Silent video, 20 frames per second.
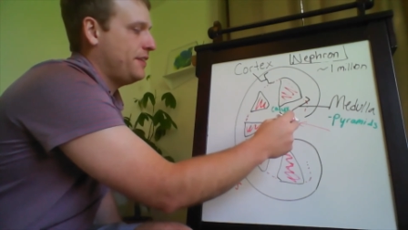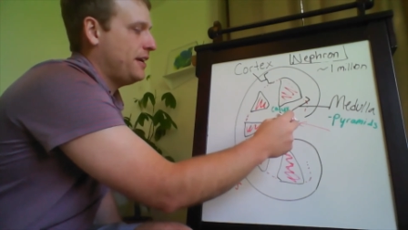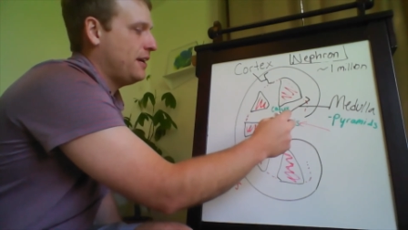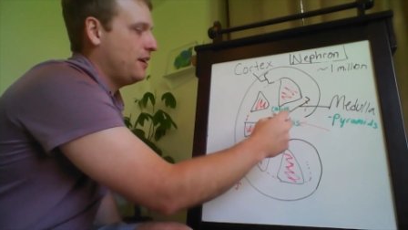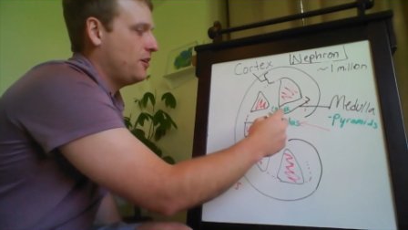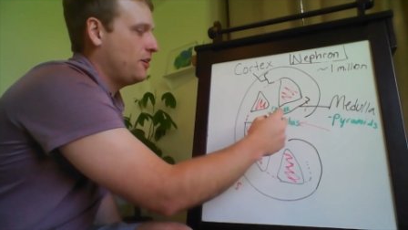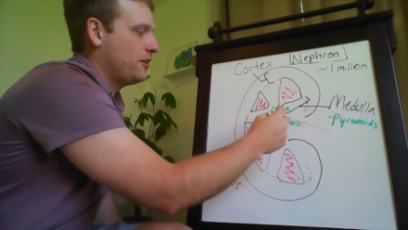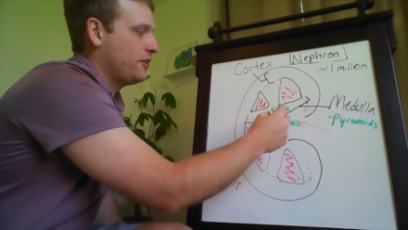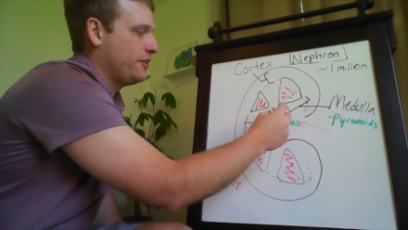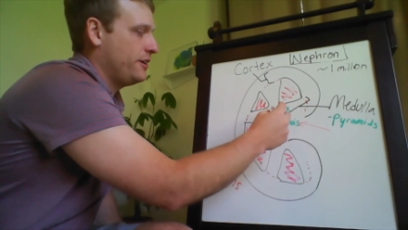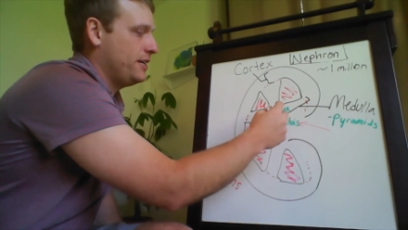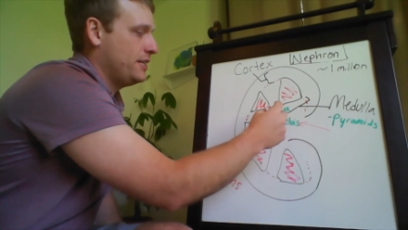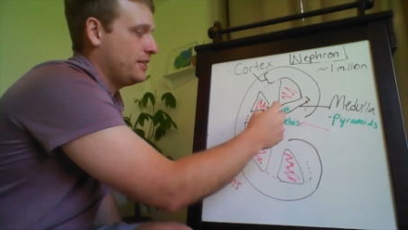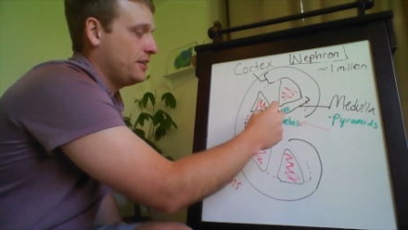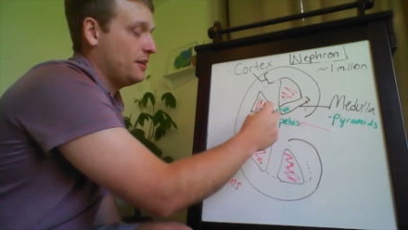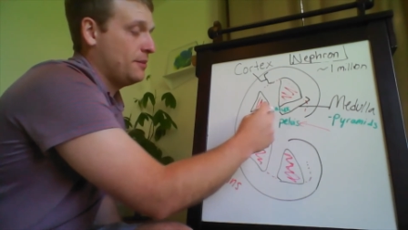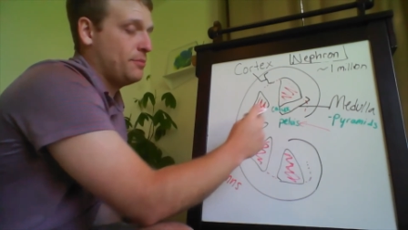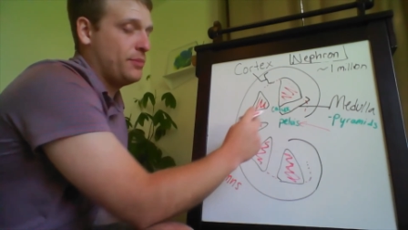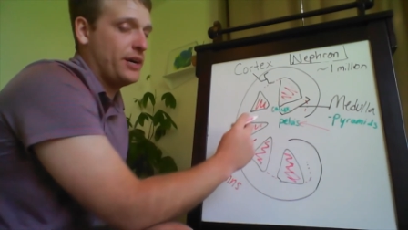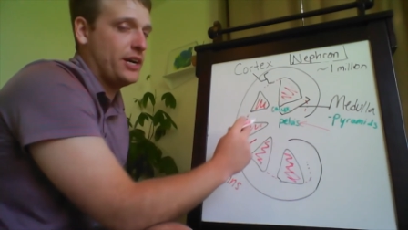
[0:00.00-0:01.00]
That artery is
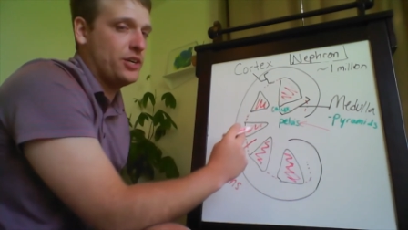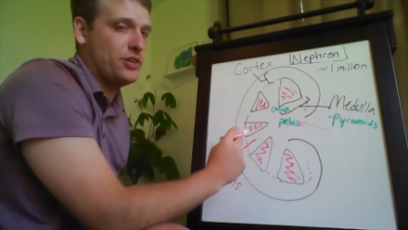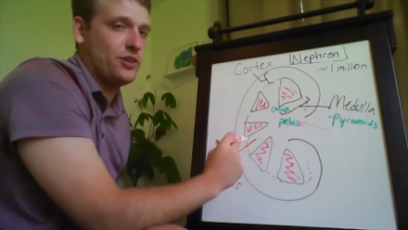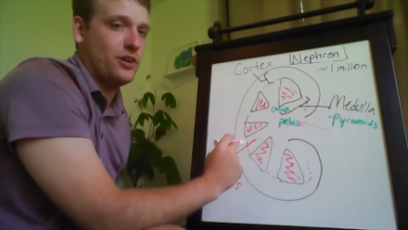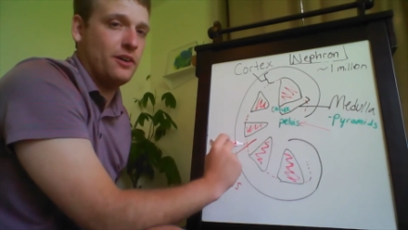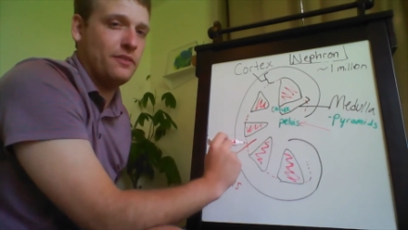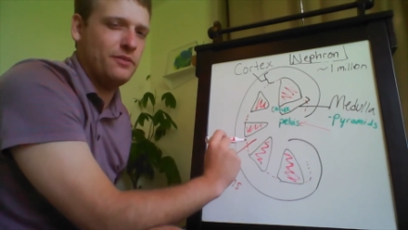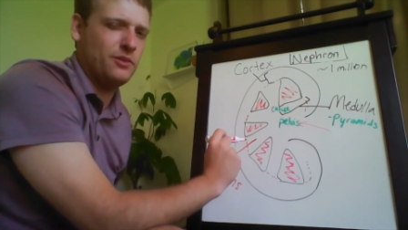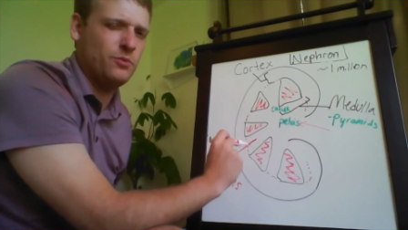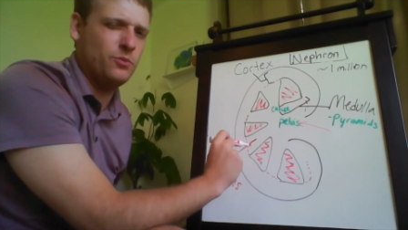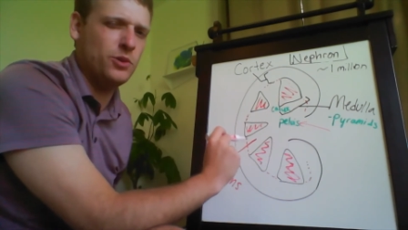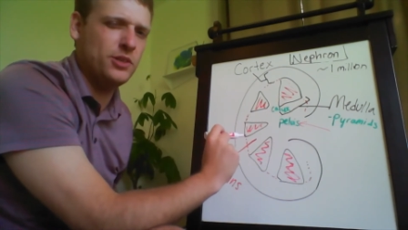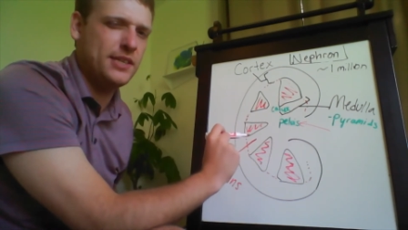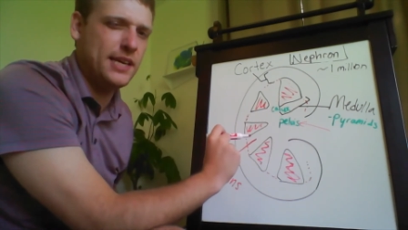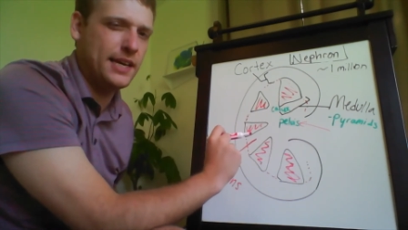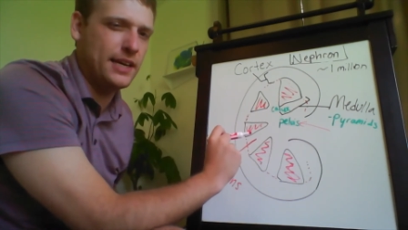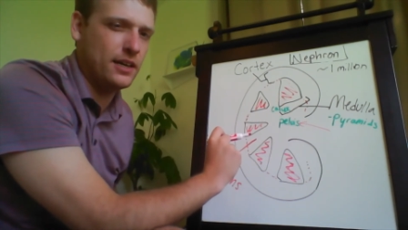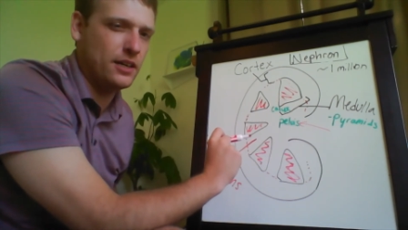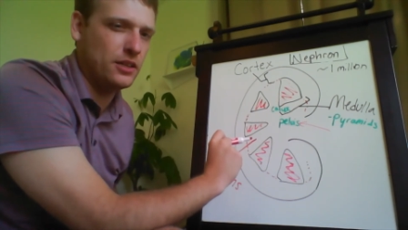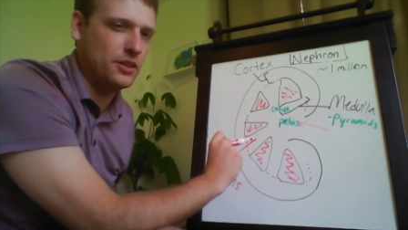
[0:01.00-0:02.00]
going to branch off, and we'll
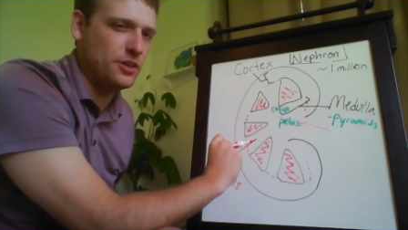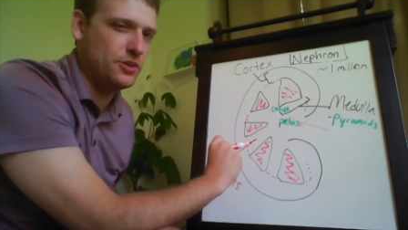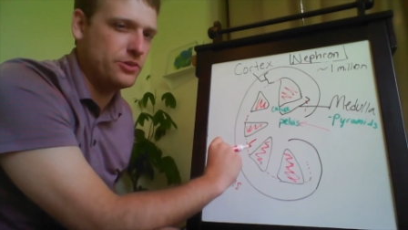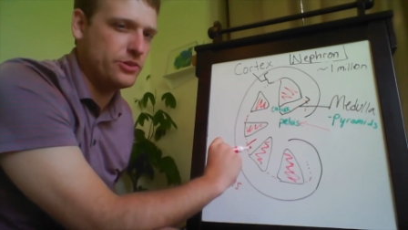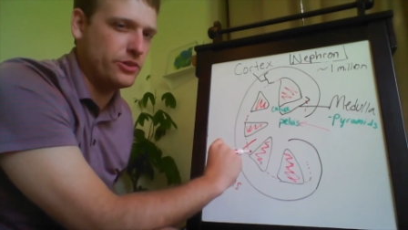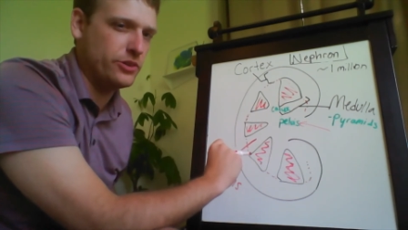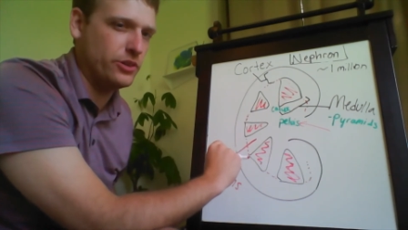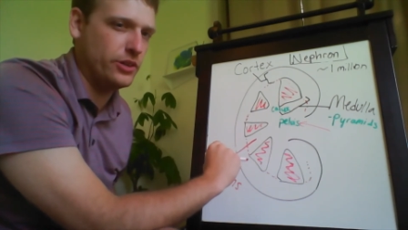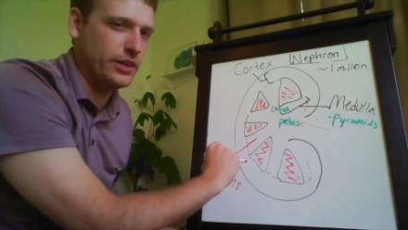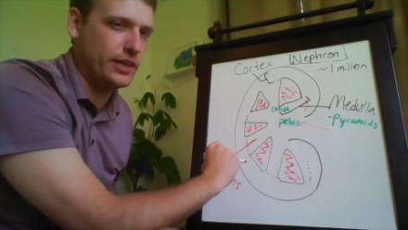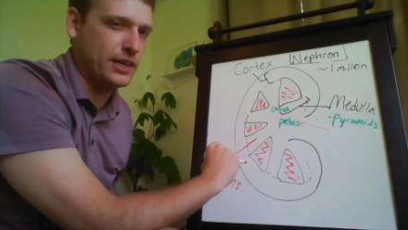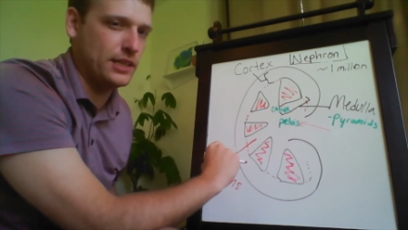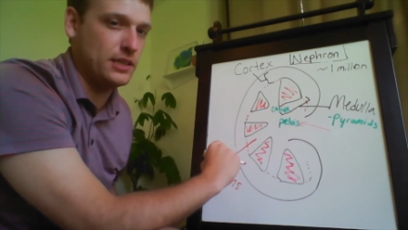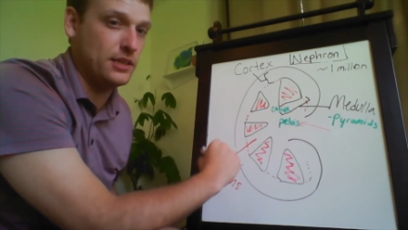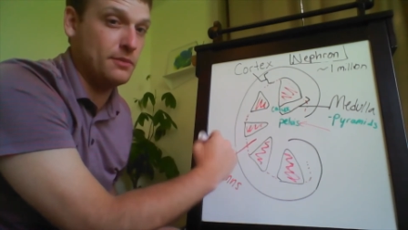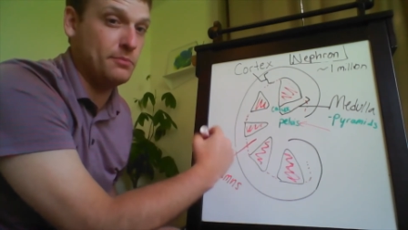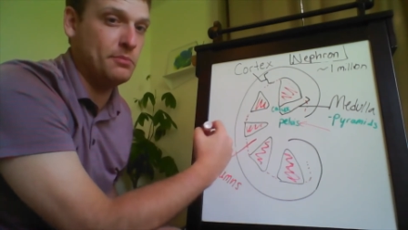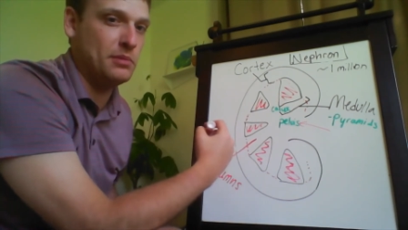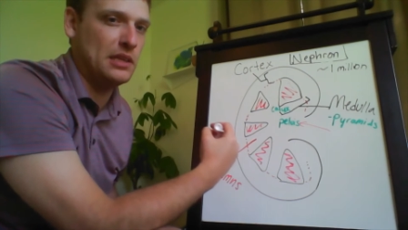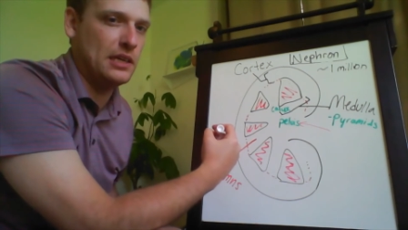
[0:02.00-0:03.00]
take a closer look at
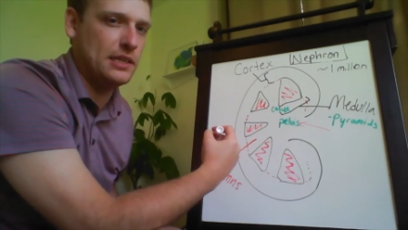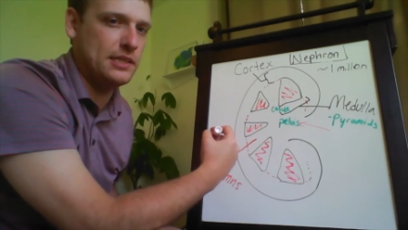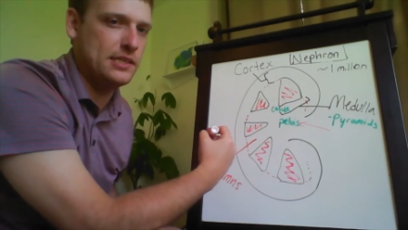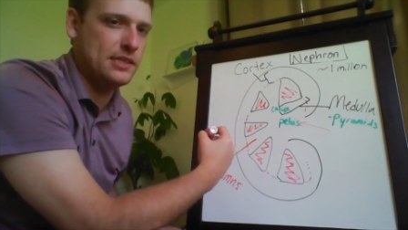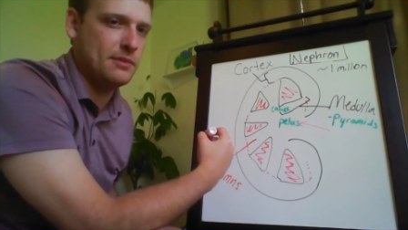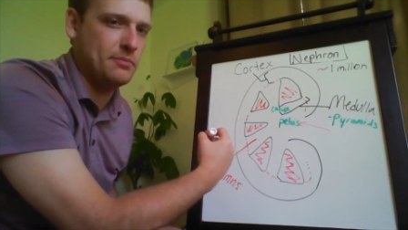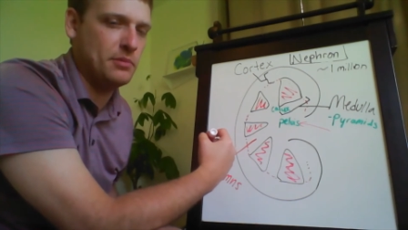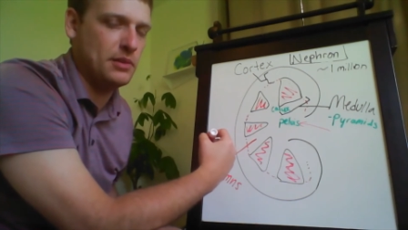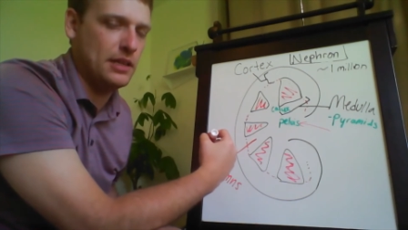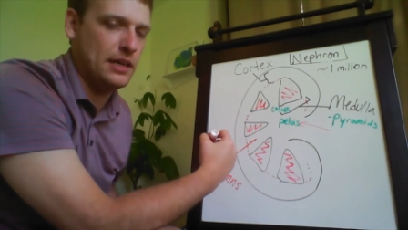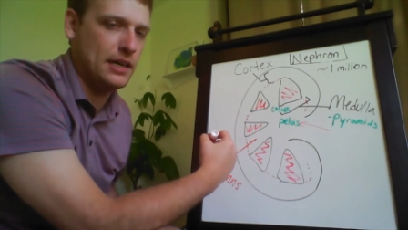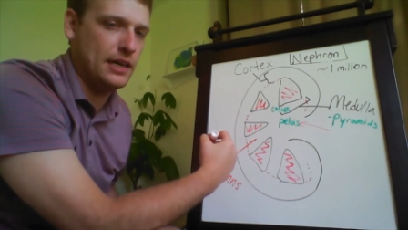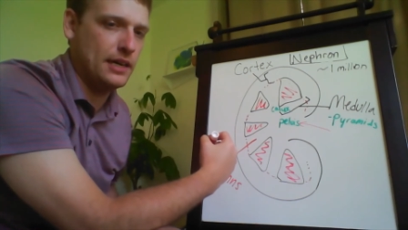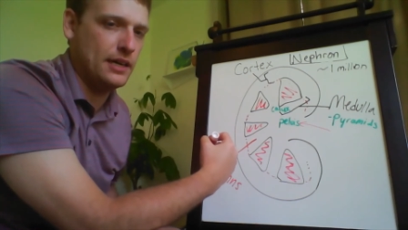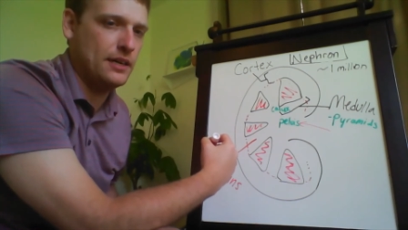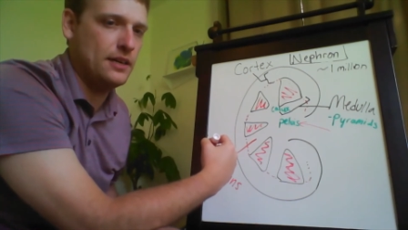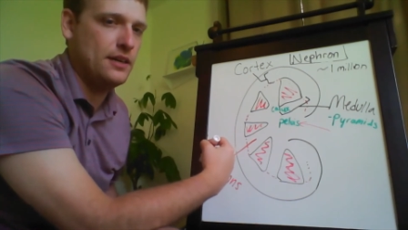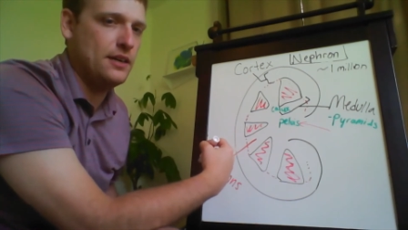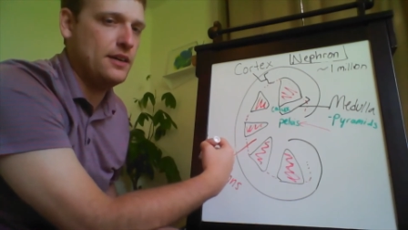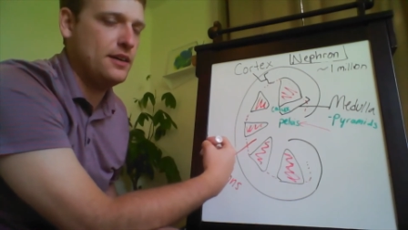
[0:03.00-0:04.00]
the blood
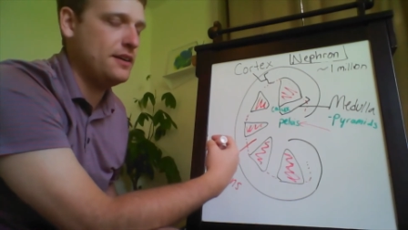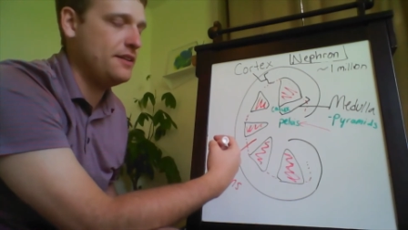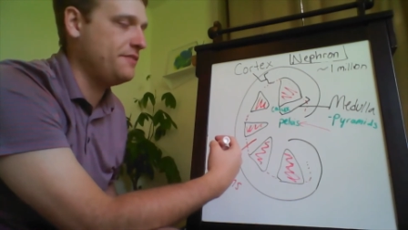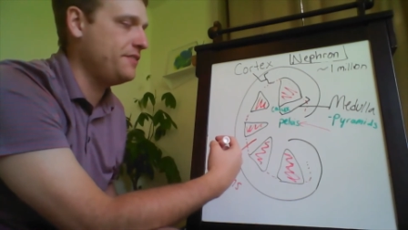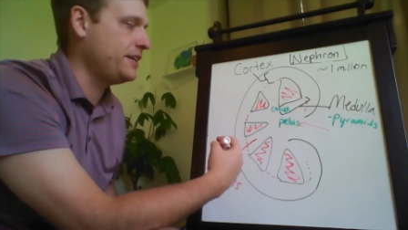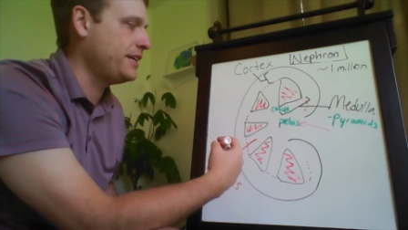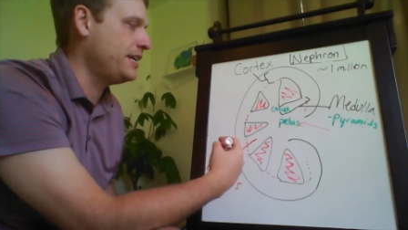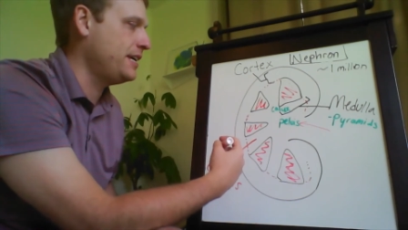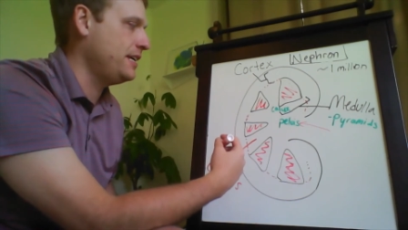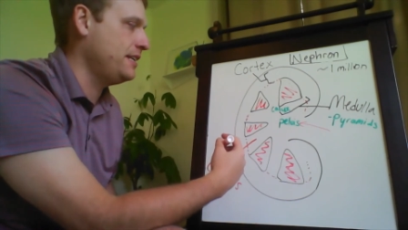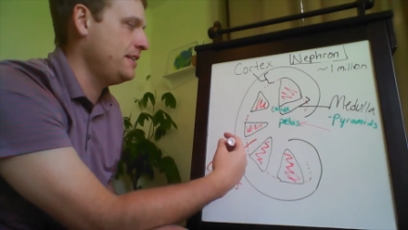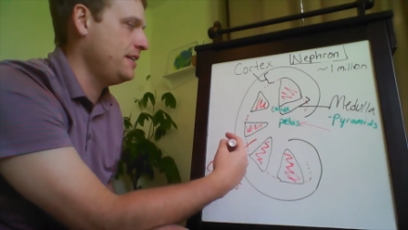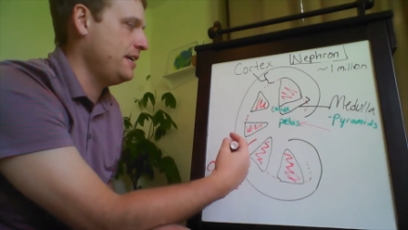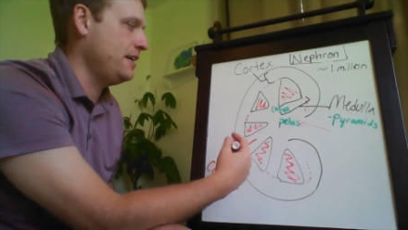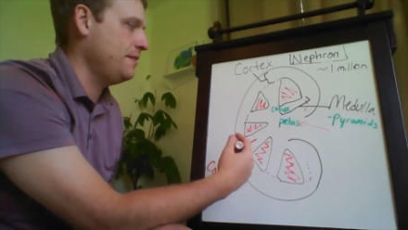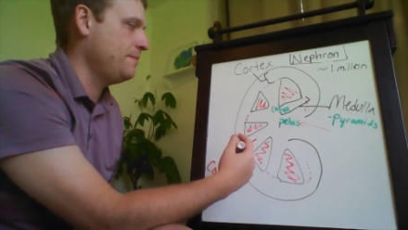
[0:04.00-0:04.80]
supply of the kidney.